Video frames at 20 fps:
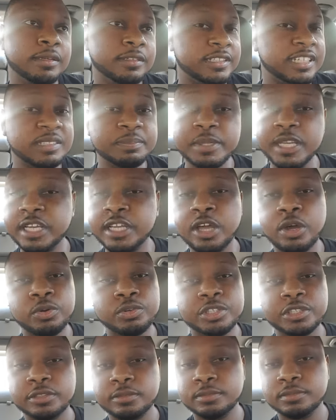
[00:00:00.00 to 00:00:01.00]
Just be a
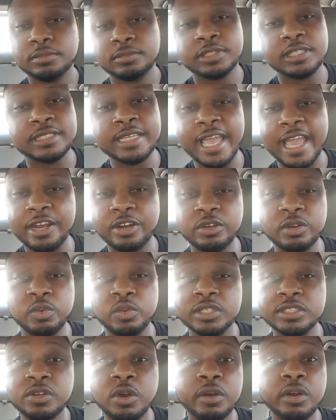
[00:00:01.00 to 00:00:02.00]
coach. Just handle
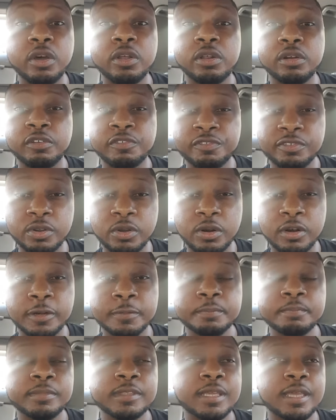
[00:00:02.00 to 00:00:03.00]
what's going on the
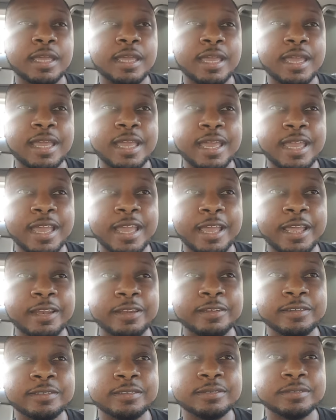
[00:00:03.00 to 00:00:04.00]
floor,
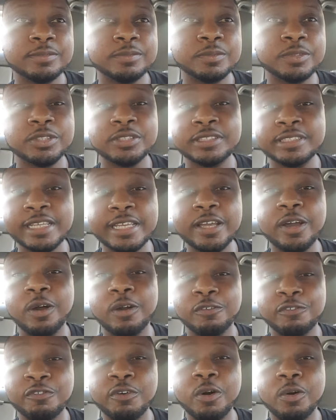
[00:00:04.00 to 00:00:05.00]
and we'll see
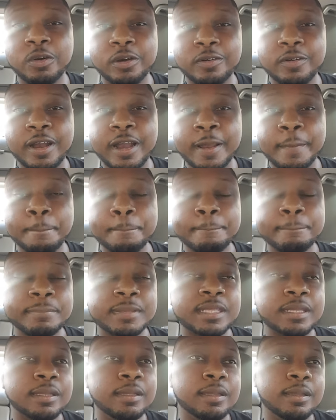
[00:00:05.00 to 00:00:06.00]
going forward, right?
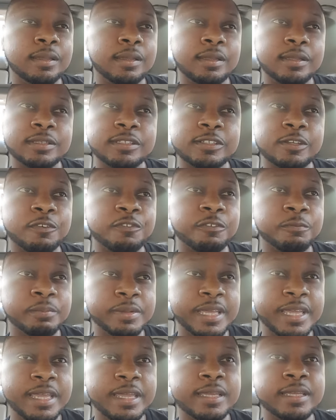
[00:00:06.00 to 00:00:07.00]
So for
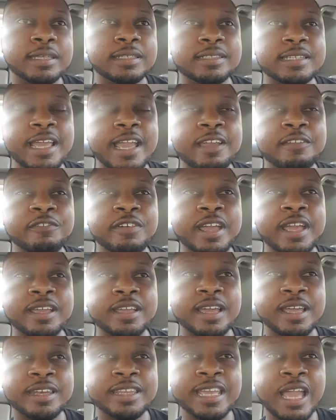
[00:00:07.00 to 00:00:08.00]
me, Stan Van
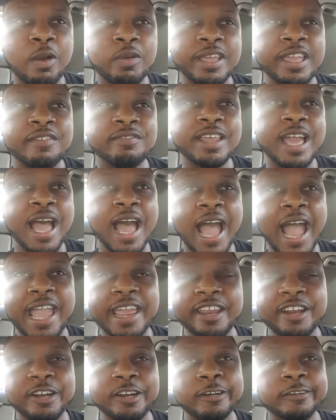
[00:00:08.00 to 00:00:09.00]
Gundy, I would give the
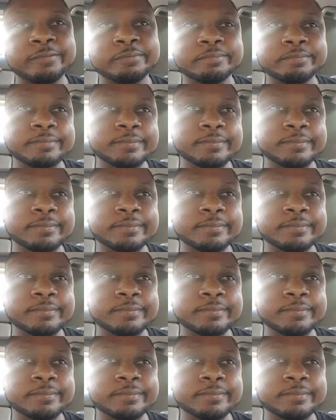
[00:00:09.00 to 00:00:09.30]
hire,